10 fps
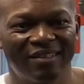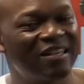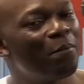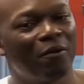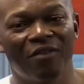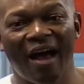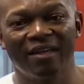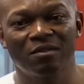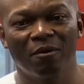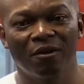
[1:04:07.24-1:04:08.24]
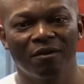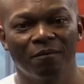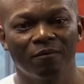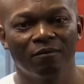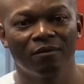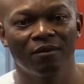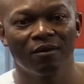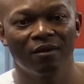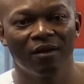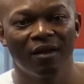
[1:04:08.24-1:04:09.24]
Tip of the iceberg.
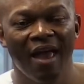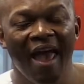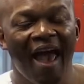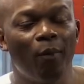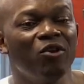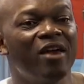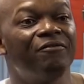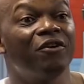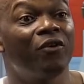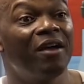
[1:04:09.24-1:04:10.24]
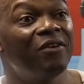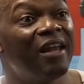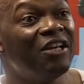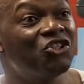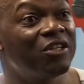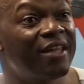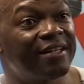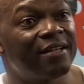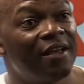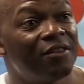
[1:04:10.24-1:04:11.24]
And when you have a revelation that